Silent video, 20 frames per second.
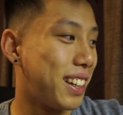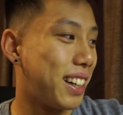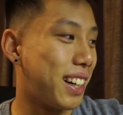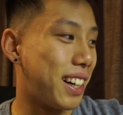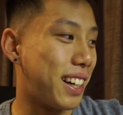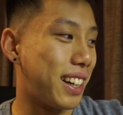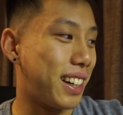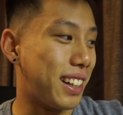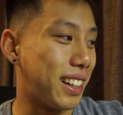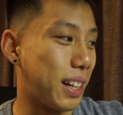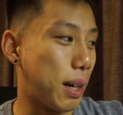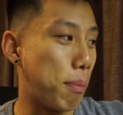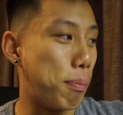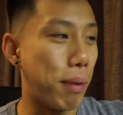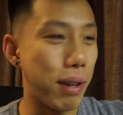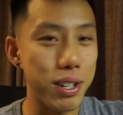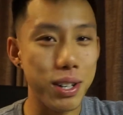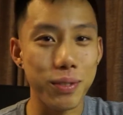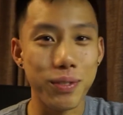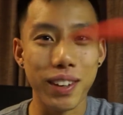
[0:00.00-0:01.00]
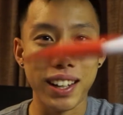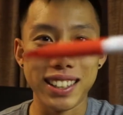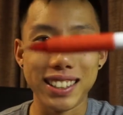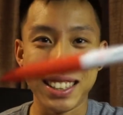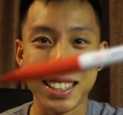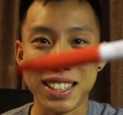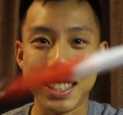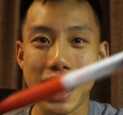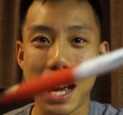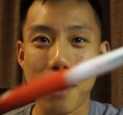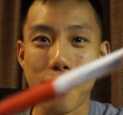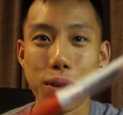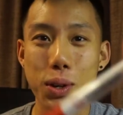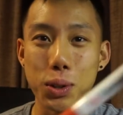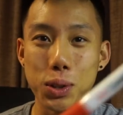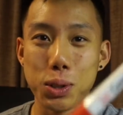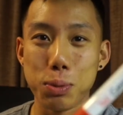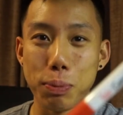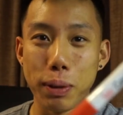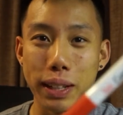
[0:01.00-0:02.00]
a bunch of pens that just have
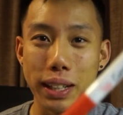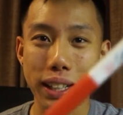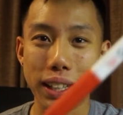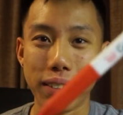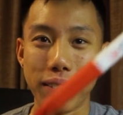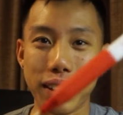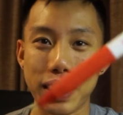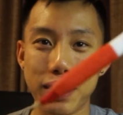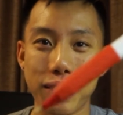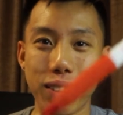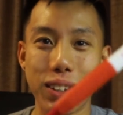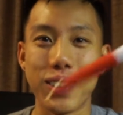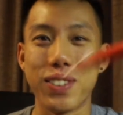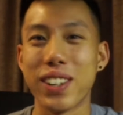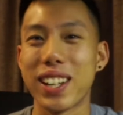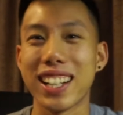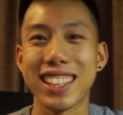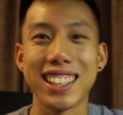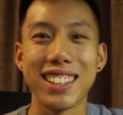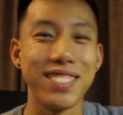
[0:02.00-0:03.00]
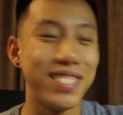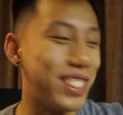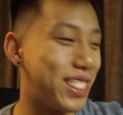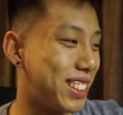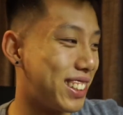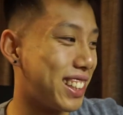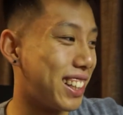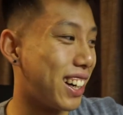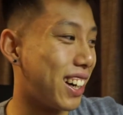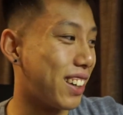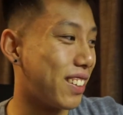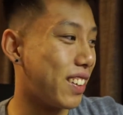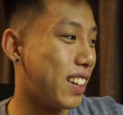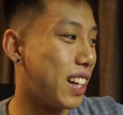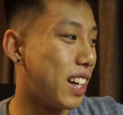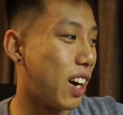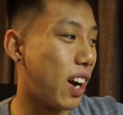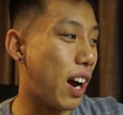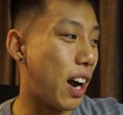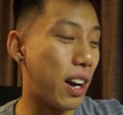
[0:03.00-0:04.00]
no spring in them anymore because I've used it on
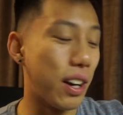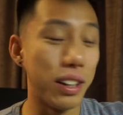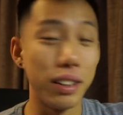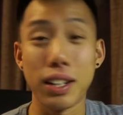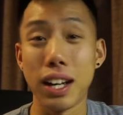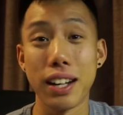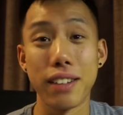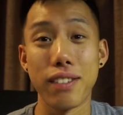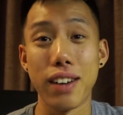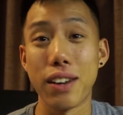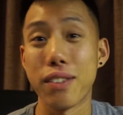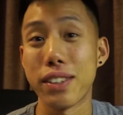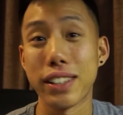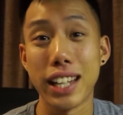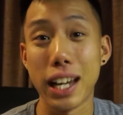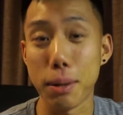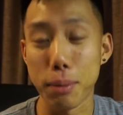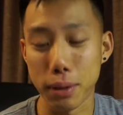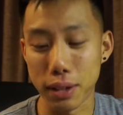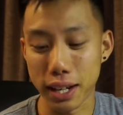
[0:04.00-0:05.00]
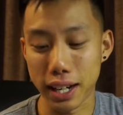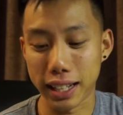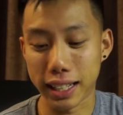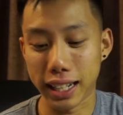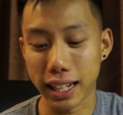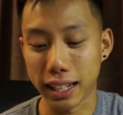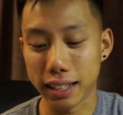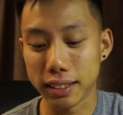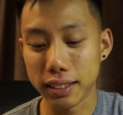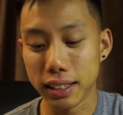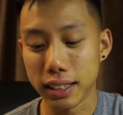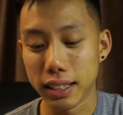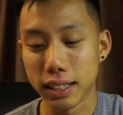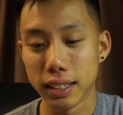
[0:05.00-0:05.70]
kind of every cable that I can.